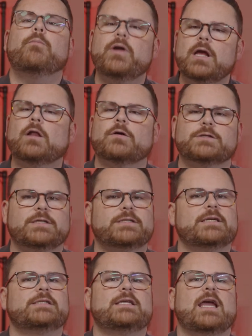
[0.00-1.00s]
pretty close to
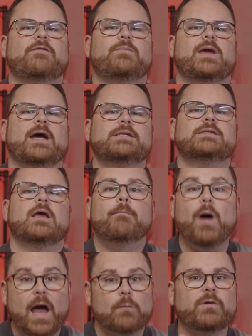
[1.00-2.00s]
60 FPS.
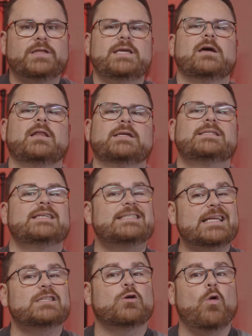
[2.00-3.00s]
But with DLSS
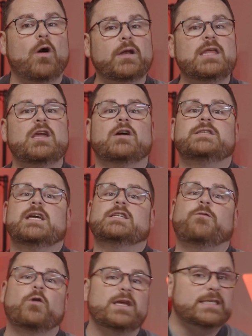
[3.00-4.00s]
set to quality, the RTX
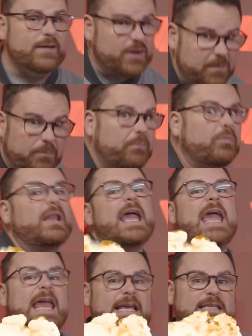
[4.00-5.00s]
4070
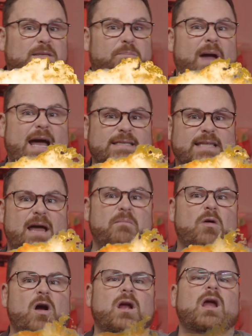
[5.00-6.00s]
blazed past that mark,